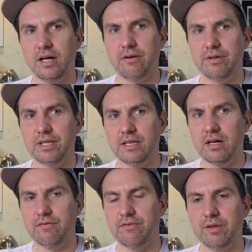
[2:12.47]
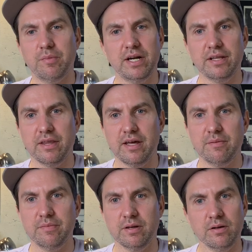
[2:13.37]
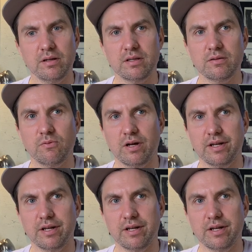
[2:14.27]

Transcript: I really love the brand them and want